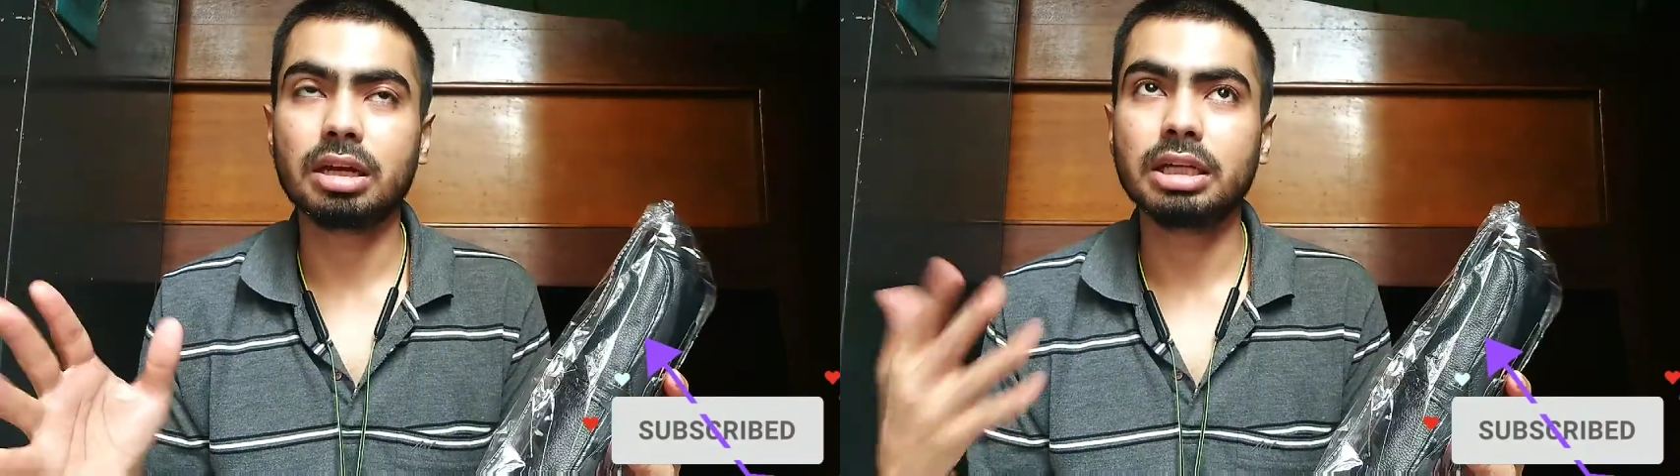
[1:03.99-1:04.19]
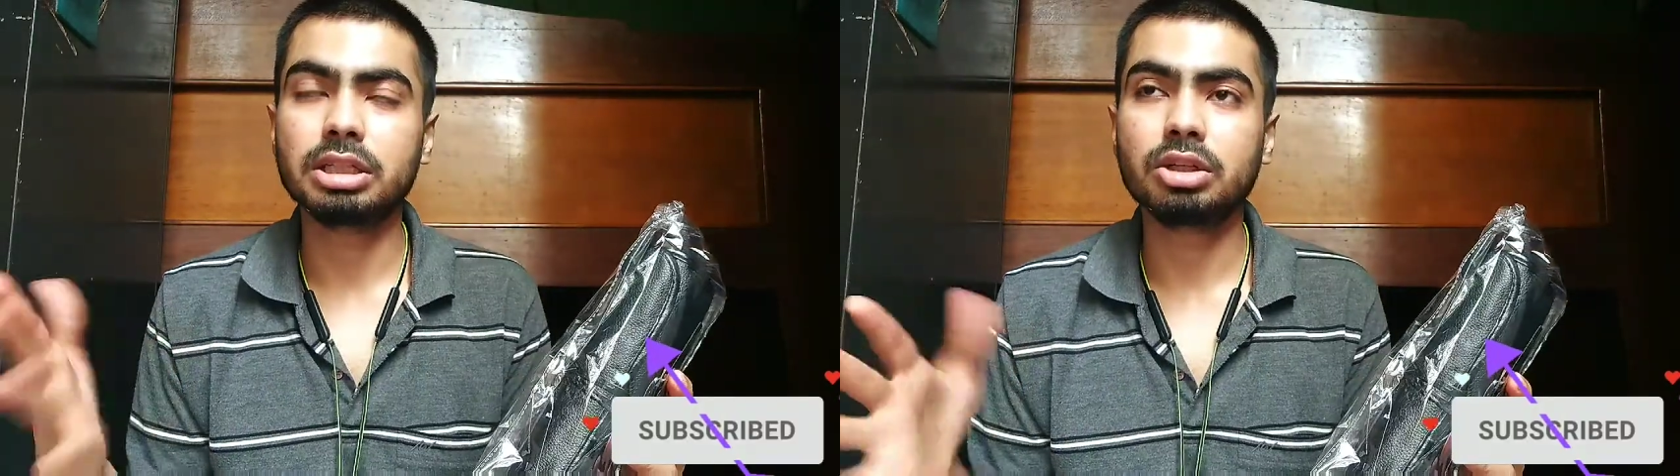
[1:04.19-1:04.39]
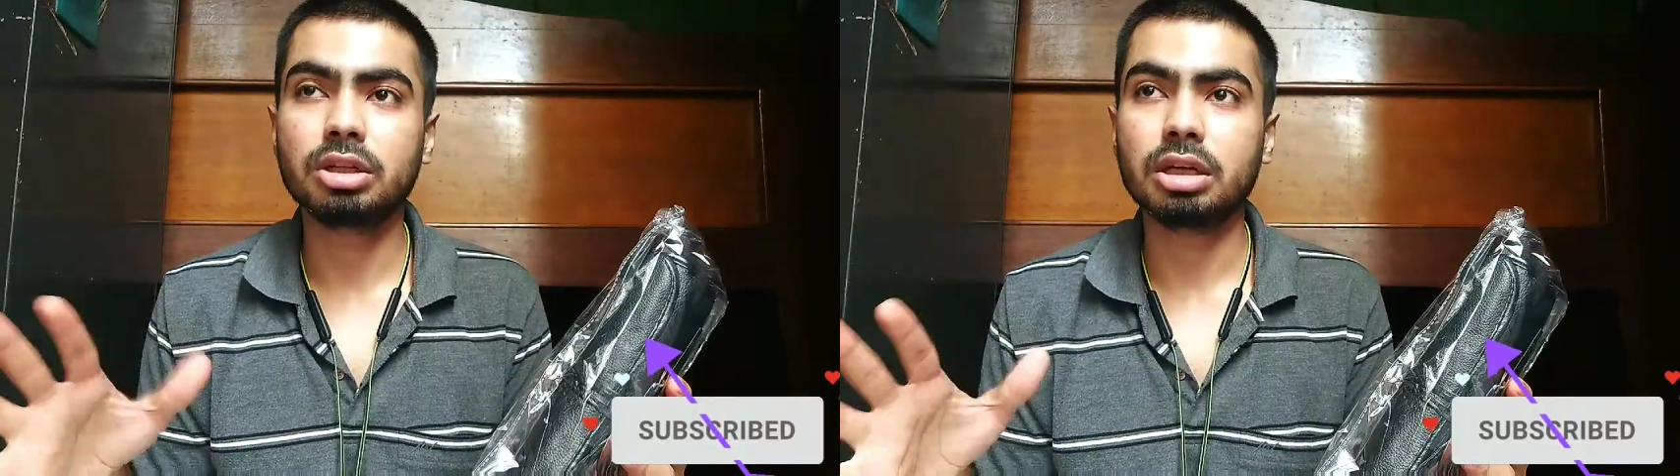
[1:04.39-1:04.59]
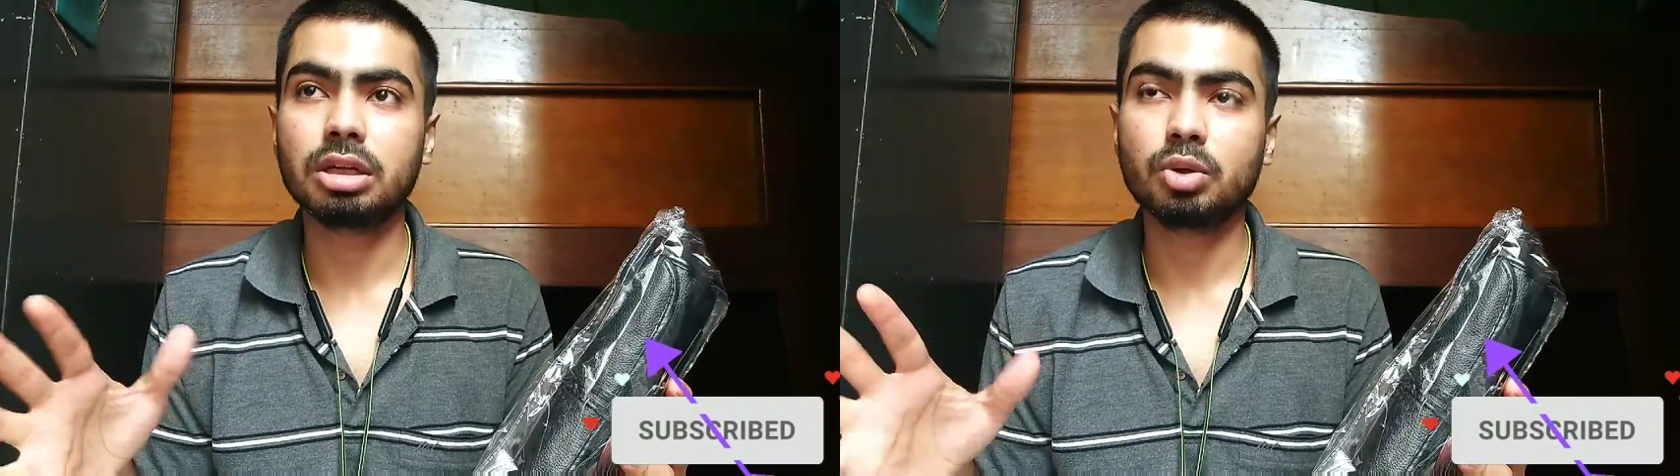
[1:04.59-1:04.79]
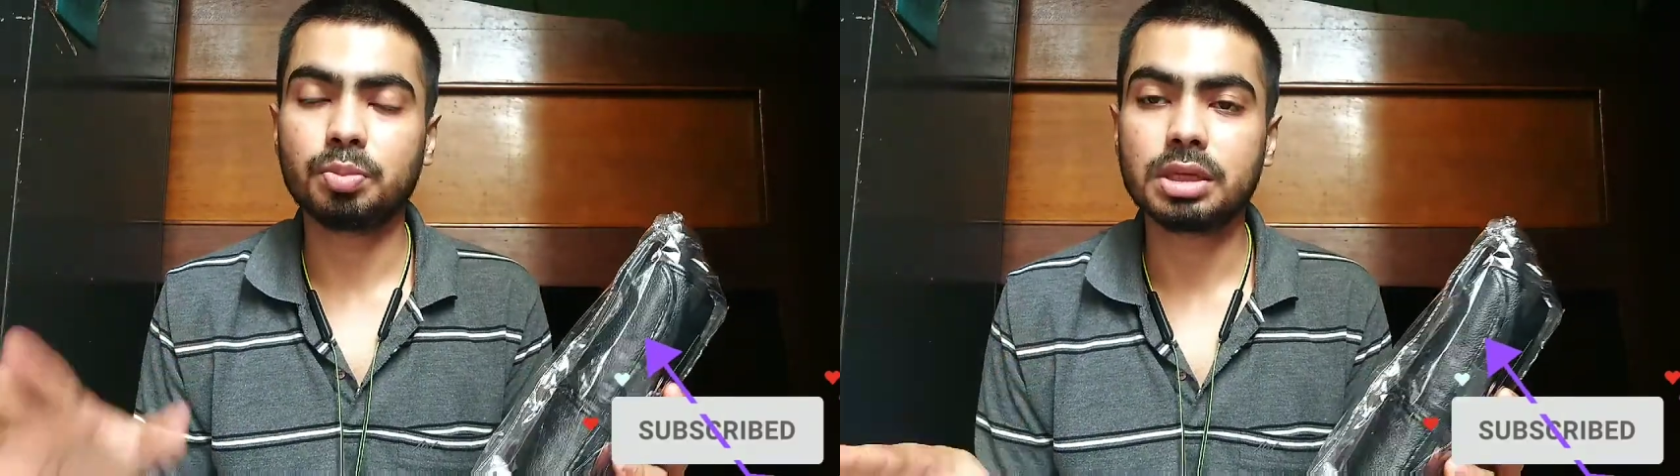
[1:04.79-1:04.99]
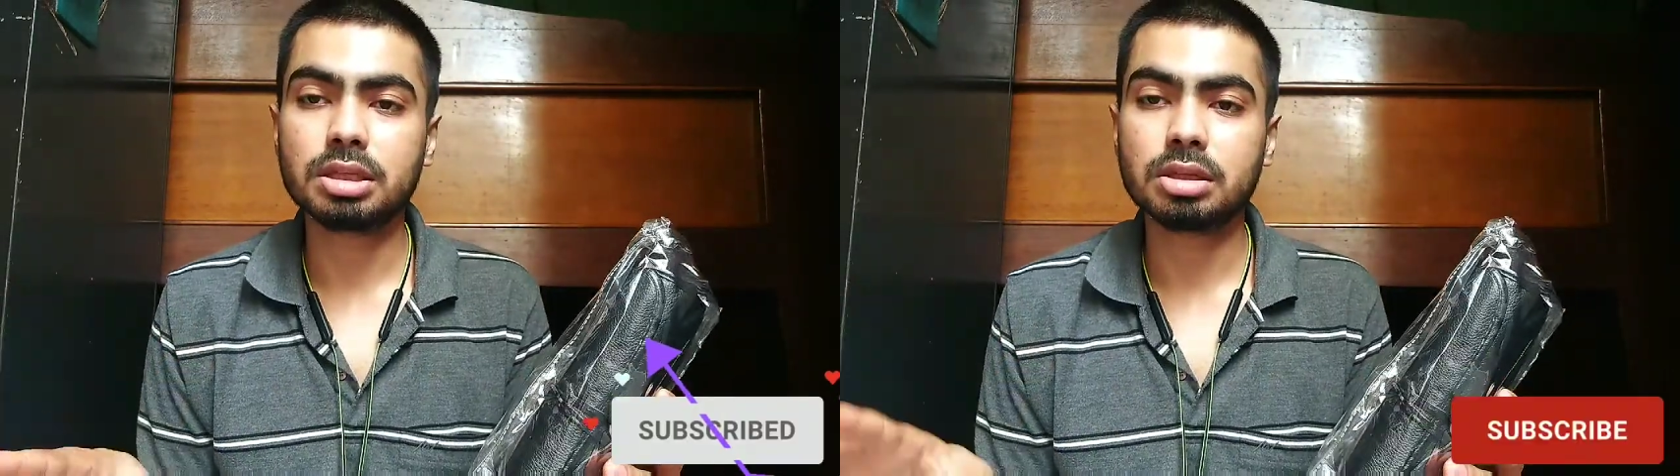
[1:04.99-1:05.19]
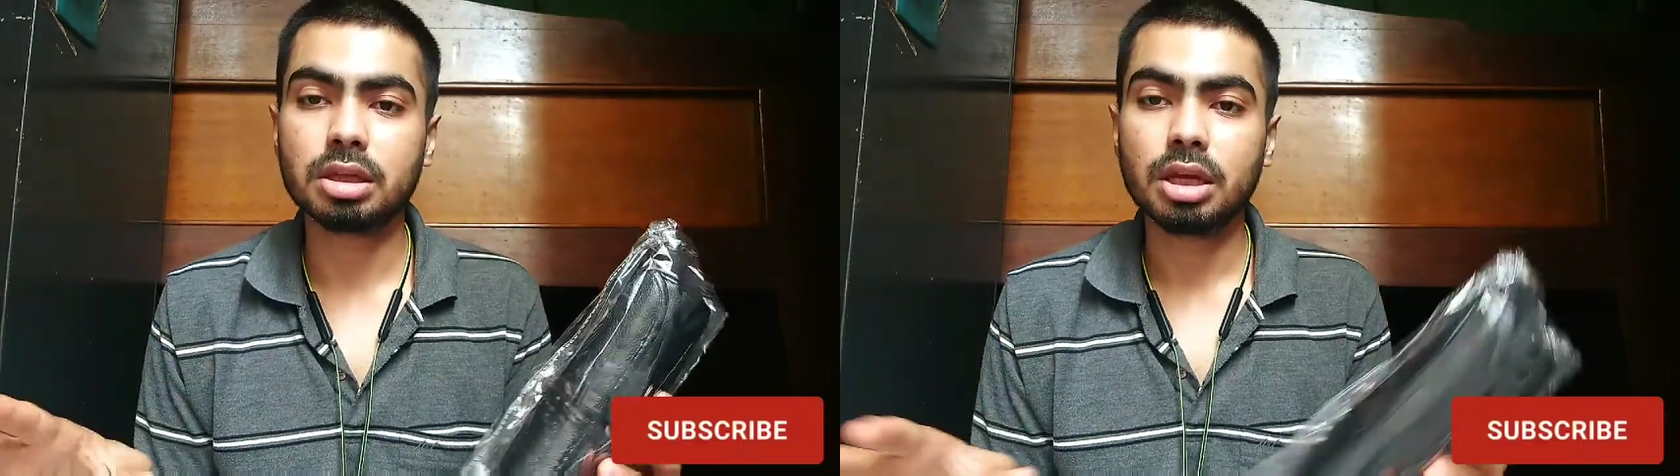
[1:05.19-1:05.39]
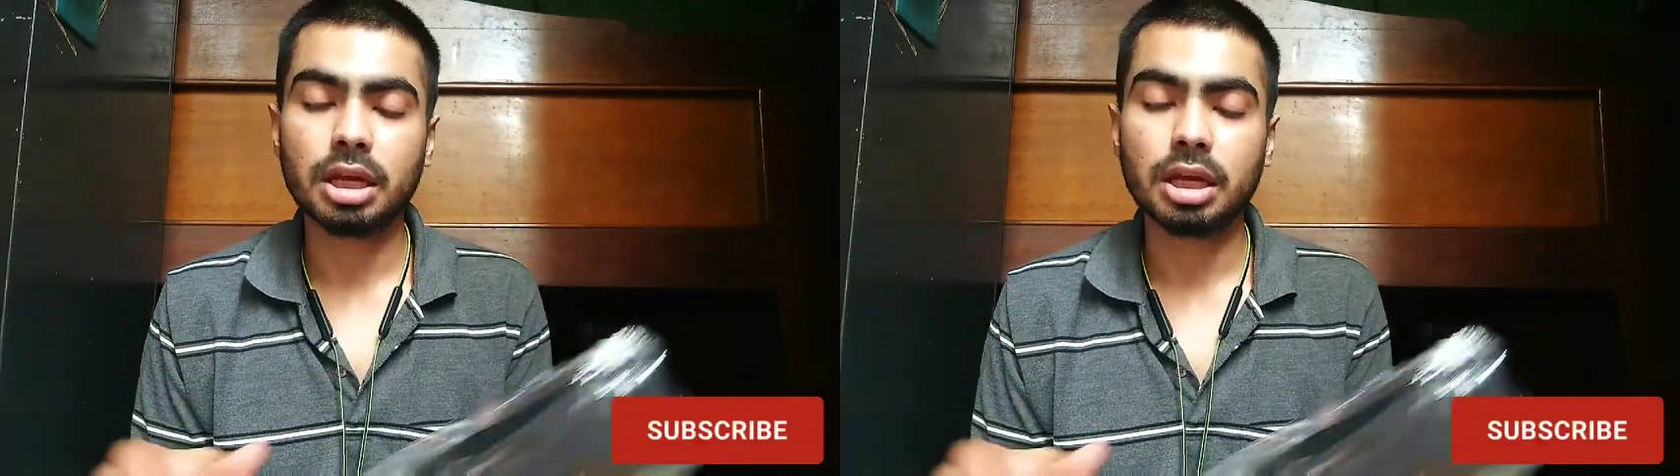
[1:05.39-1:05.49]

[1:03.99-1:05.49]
Indian rupees